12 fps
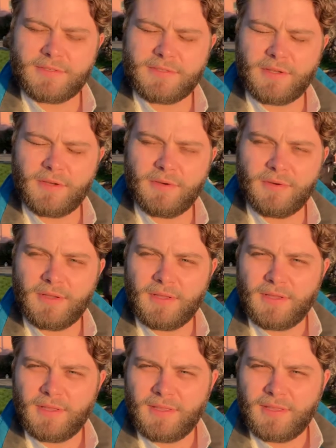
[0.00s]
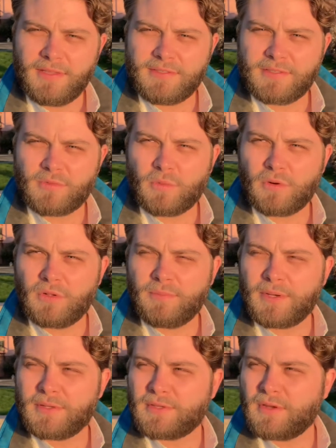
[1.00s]
So it's this world,
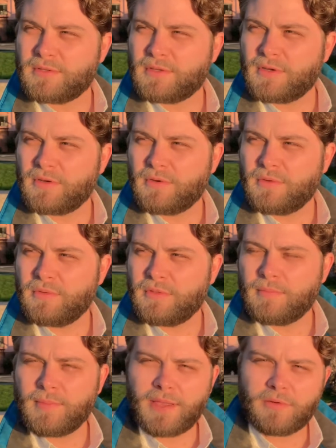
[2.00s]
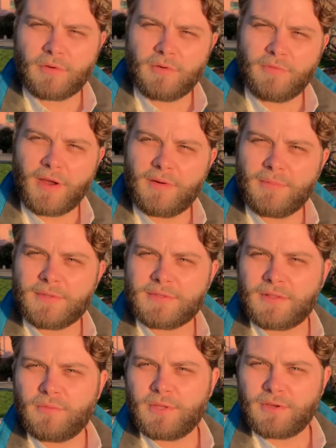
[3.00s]
but it's also the microenvironments
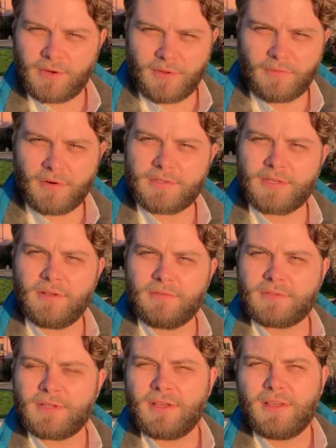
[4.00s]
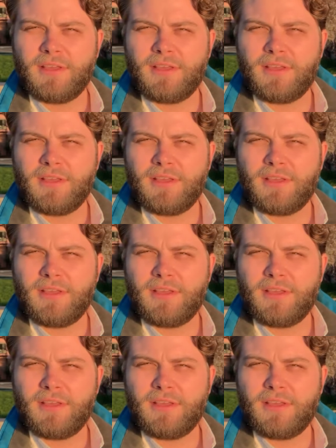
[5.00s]
that we create for ourselves.